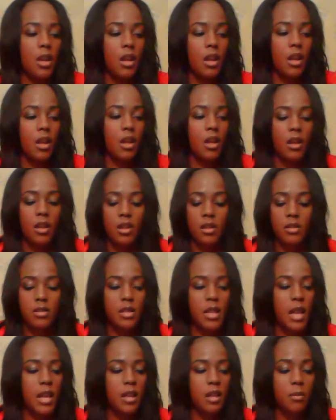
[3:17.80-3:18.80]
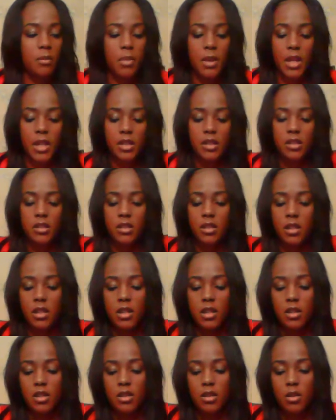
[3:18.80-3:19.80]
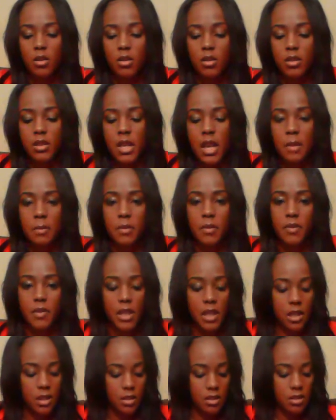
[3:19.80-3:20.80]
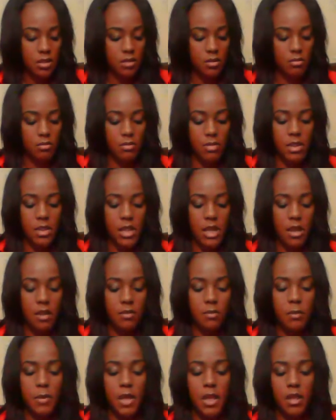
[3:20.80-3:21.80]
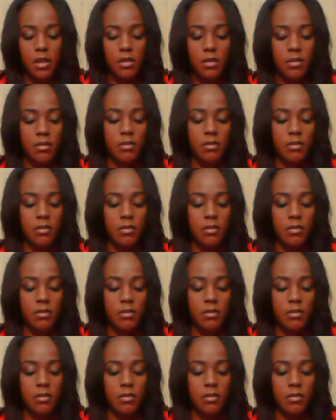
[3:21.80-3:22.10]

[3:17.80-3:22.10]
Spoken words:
And take and place the cheese on top of each set of meat.